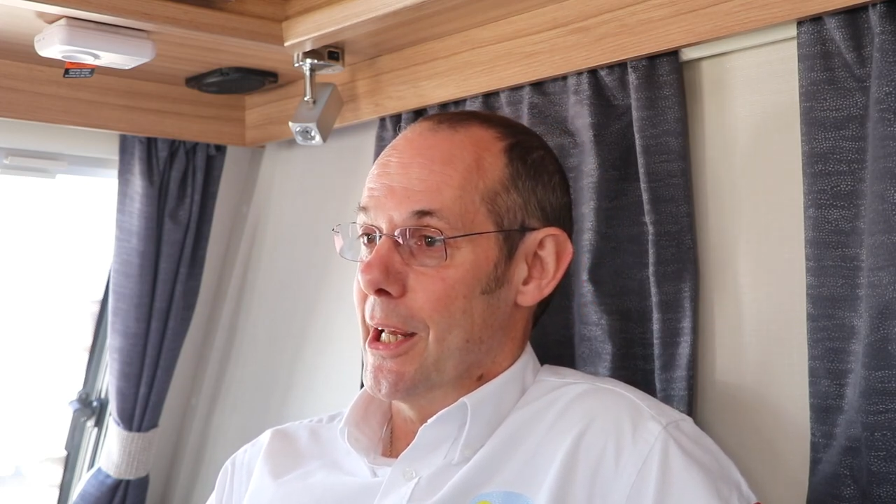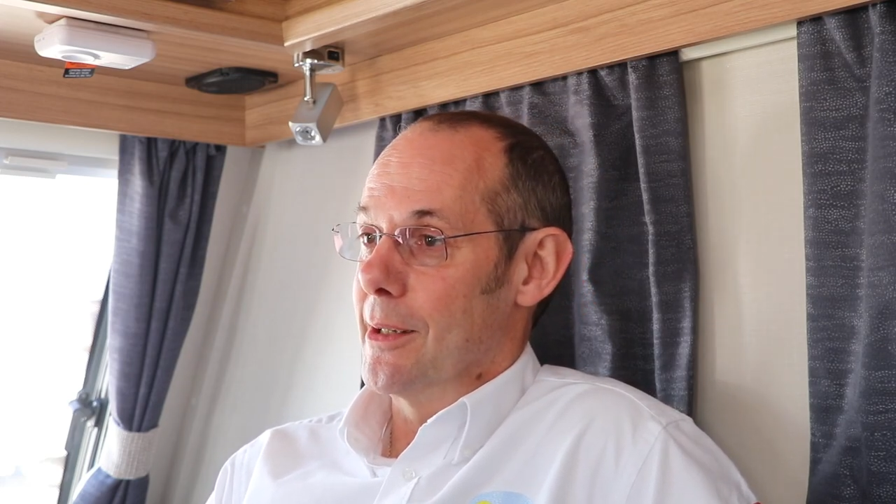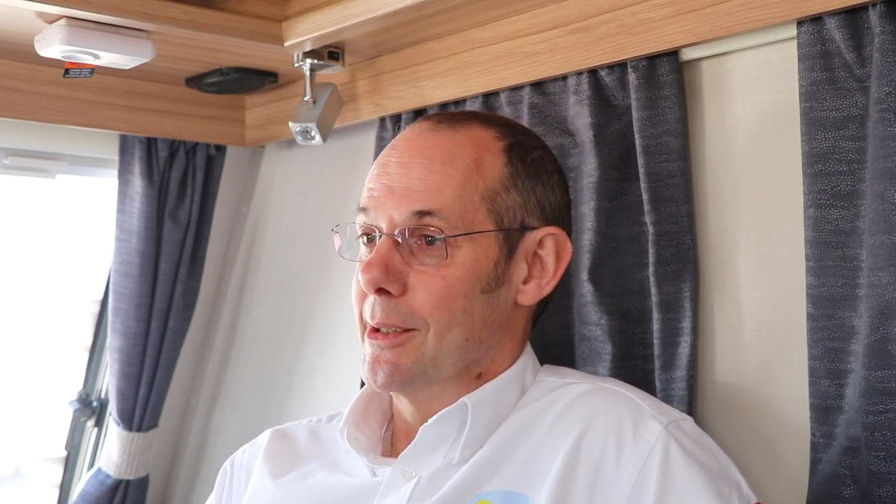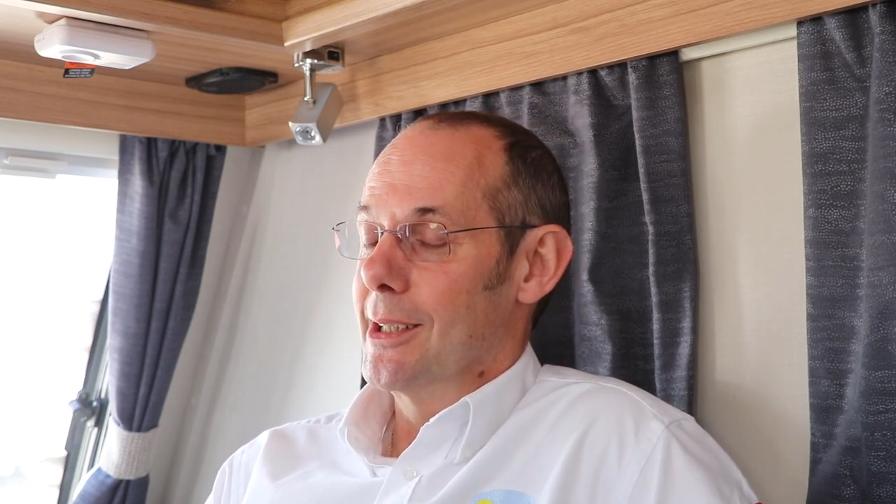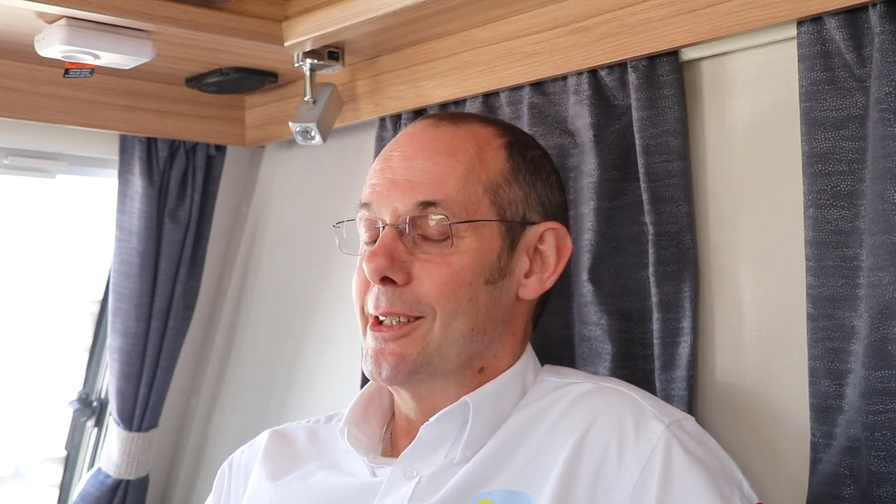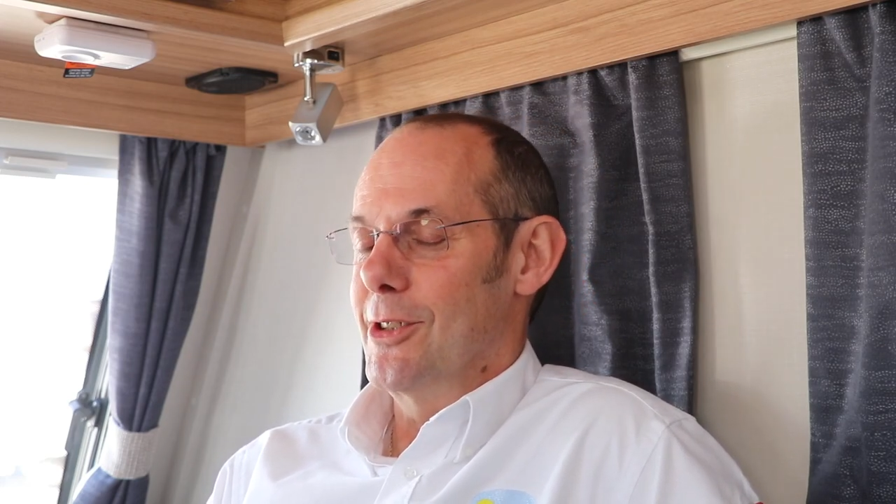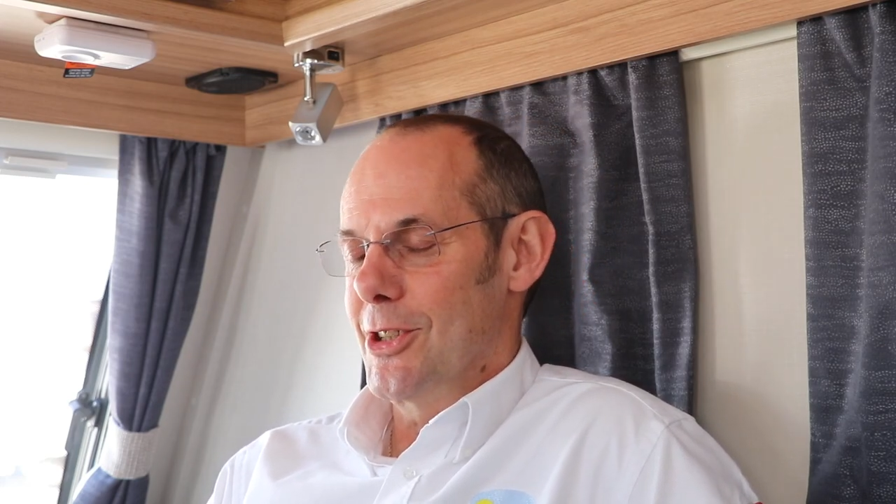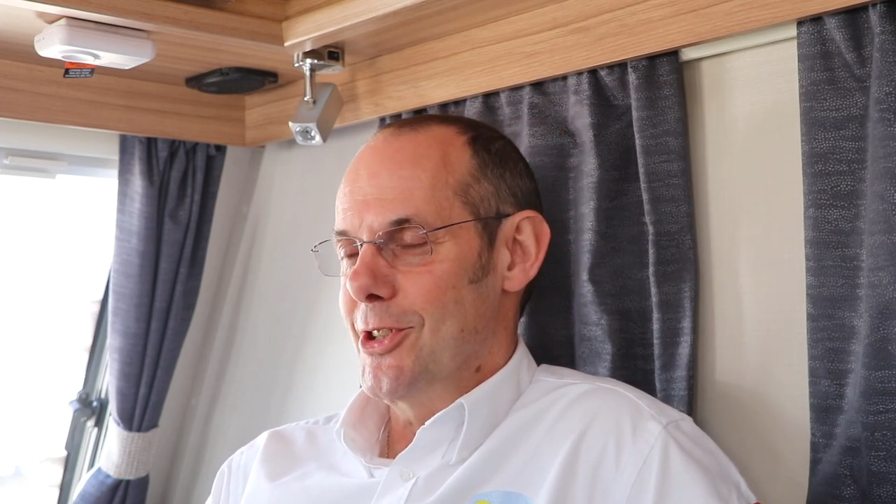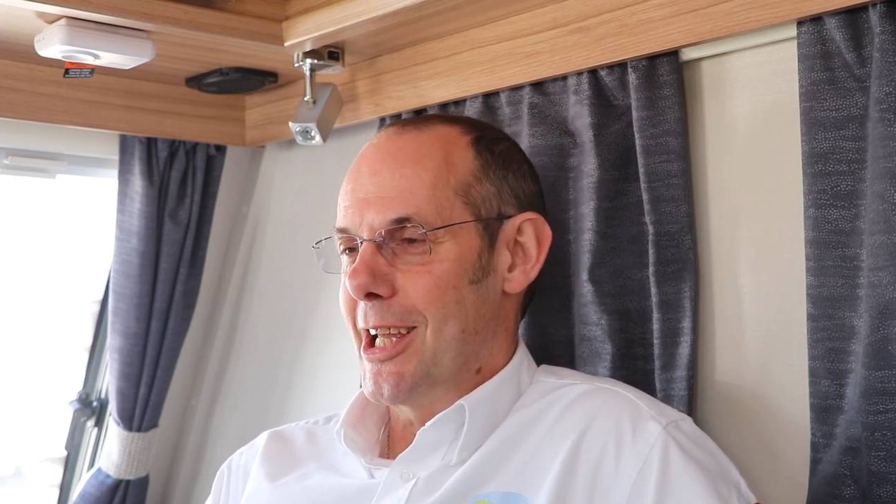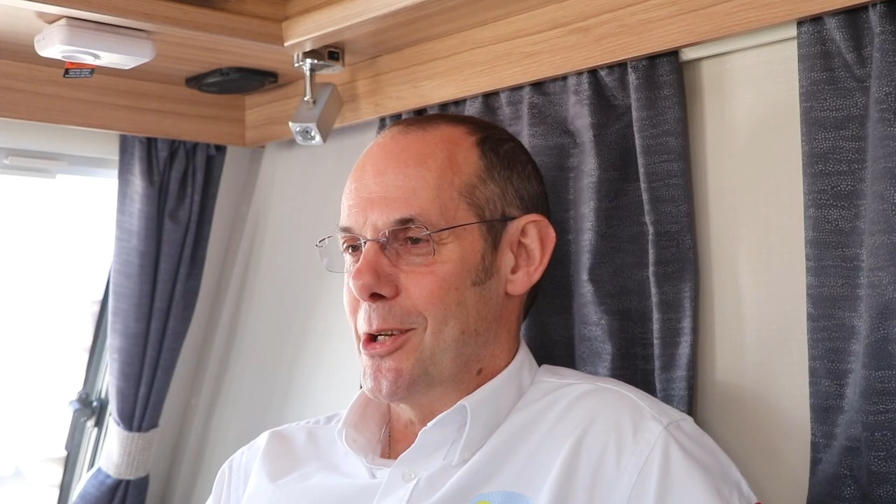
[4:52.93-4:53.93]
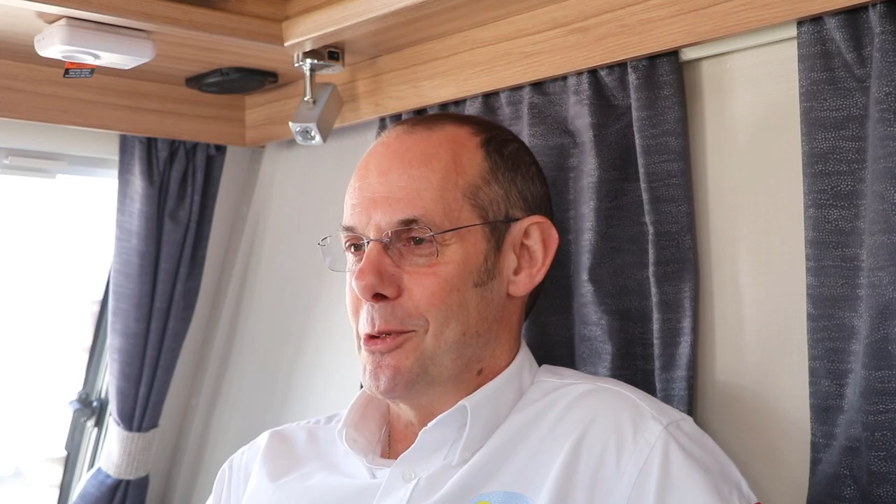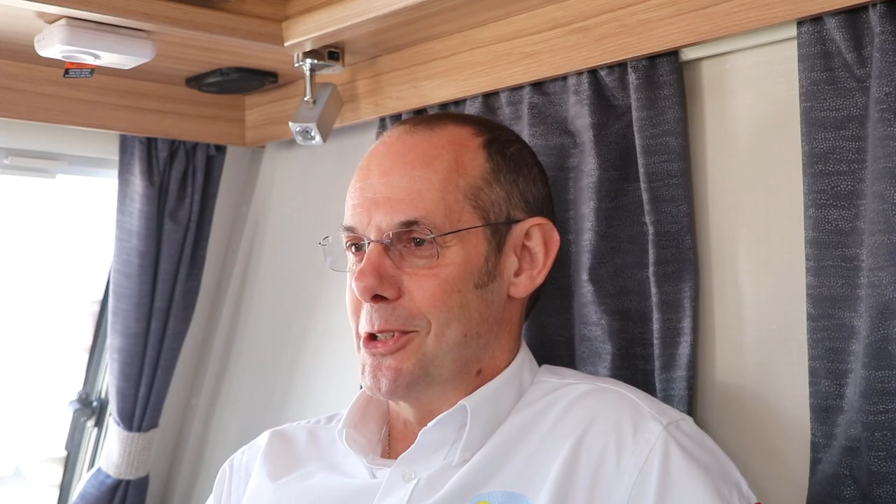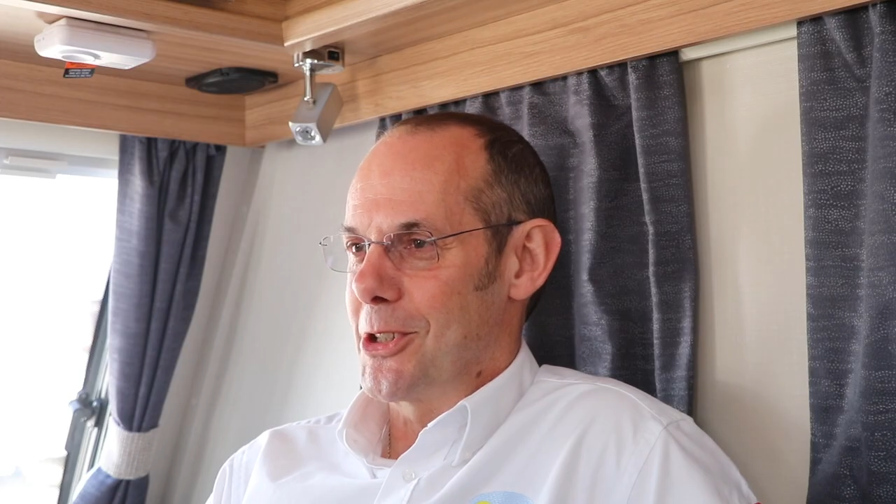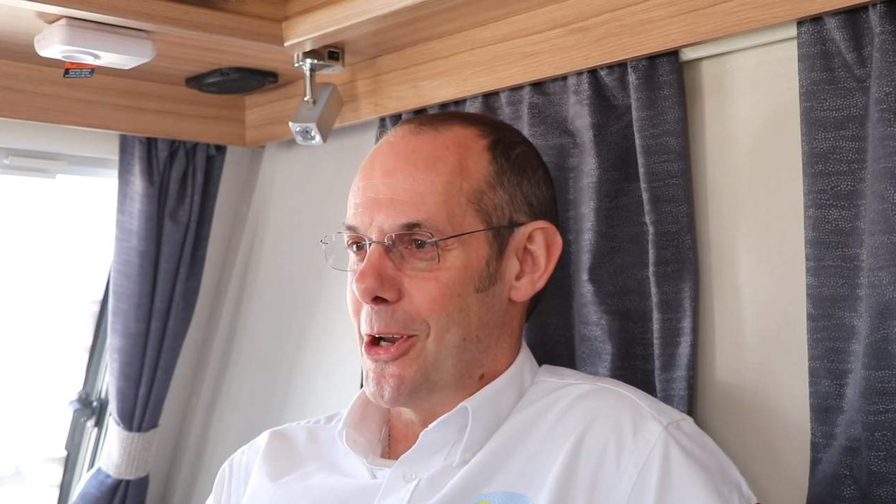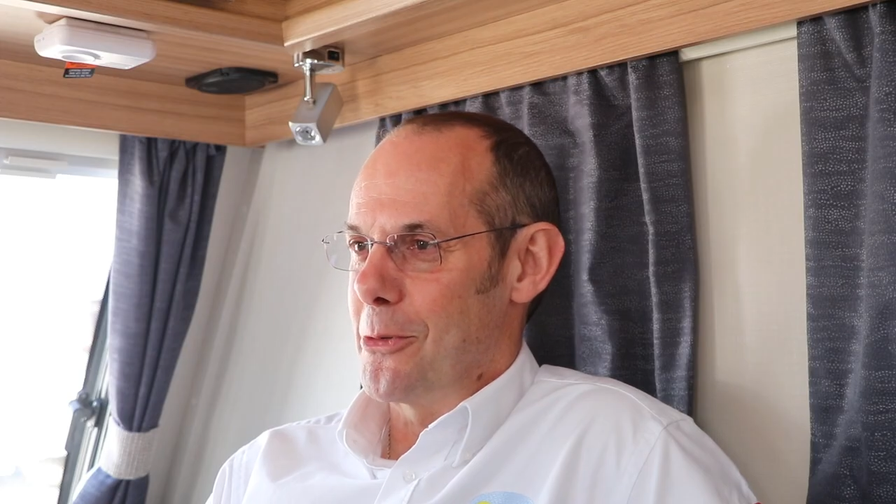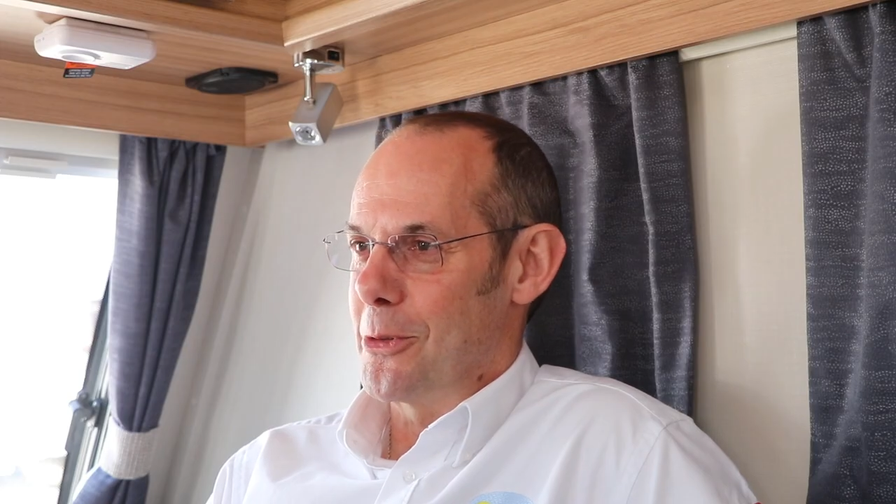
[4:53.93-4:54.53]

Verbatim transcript: it. It does take a while to go